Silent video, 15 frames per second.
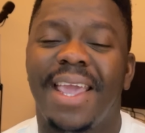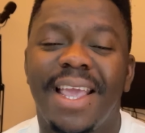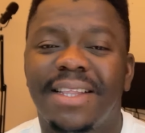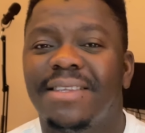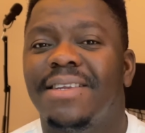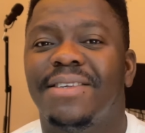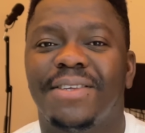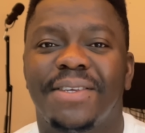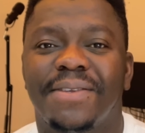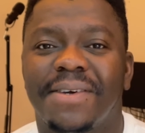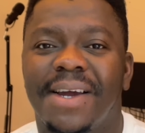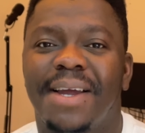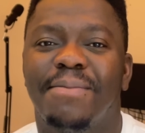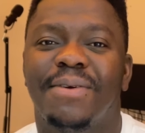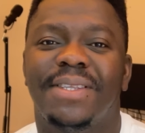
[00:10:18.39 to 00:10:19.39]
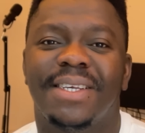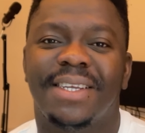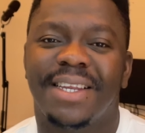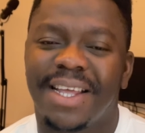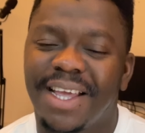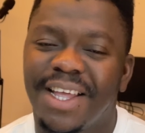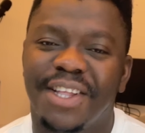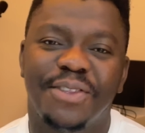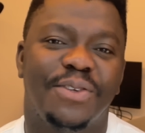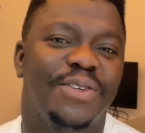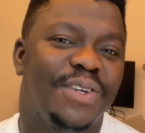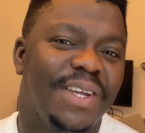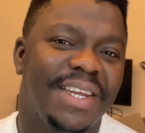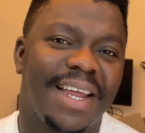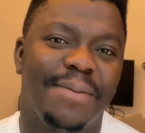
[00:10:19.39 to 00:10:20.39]
hit the subscribe button to
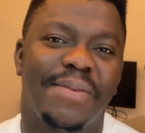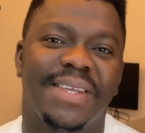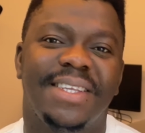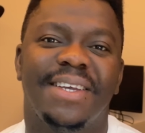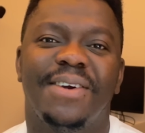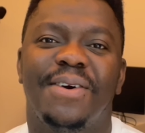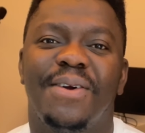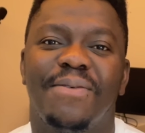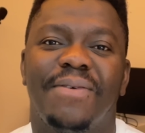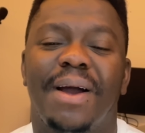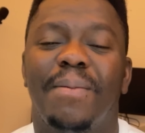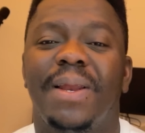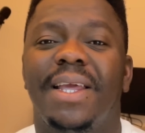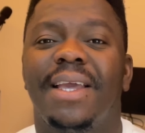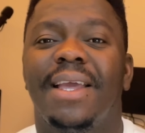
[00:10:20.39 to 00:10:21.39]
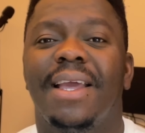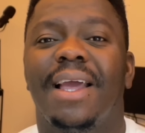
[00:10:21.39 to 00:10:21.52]
join the amazing growing family.